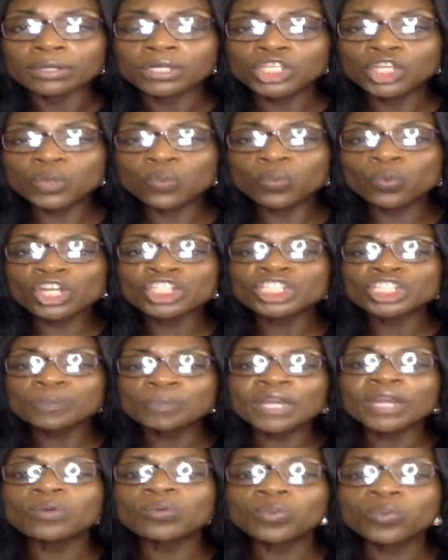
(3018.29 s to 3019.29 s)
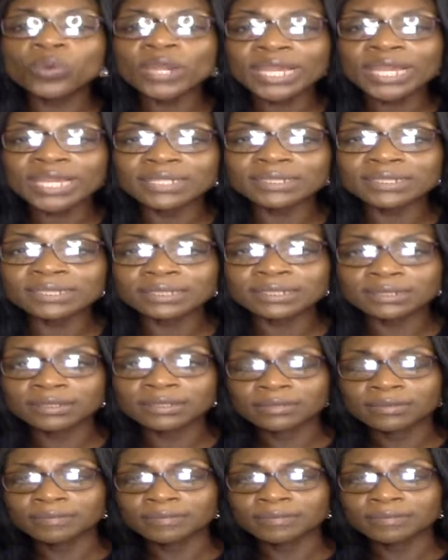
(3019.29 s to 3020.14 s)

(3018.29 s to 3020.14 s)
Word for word: You're worshiping a race.